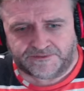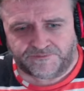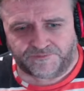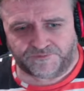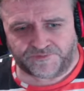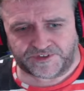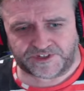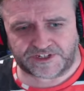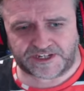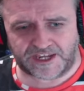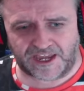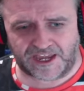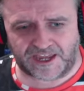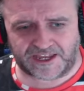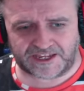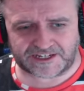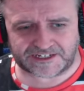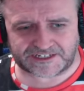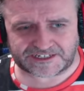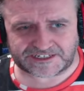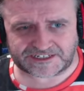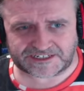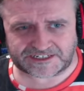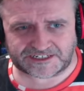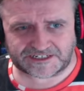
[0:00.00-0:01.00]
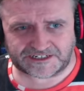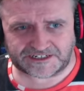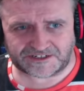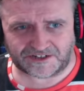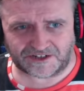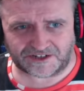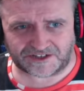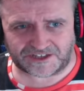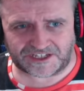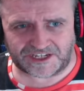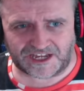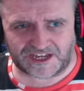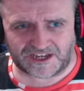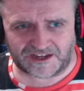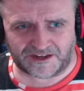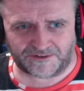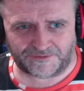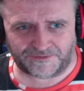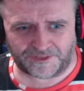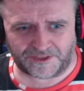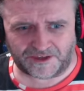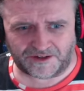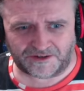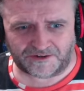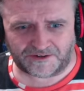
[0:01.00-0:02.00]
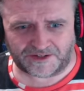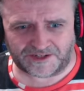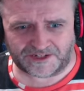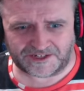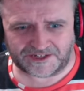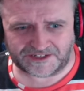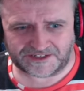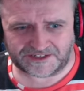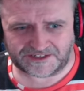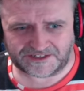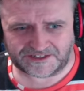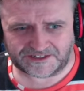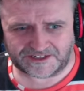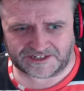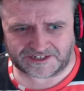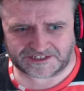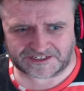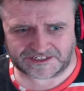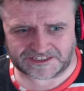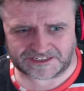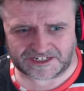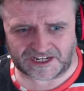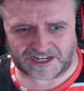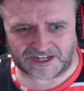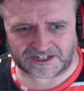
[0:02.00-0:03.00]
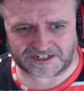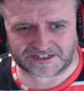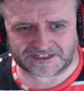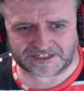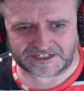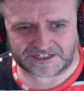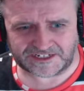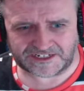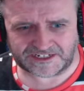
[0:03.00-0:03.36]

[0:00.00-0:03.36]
Yes! Not the Earth, though. That sucked.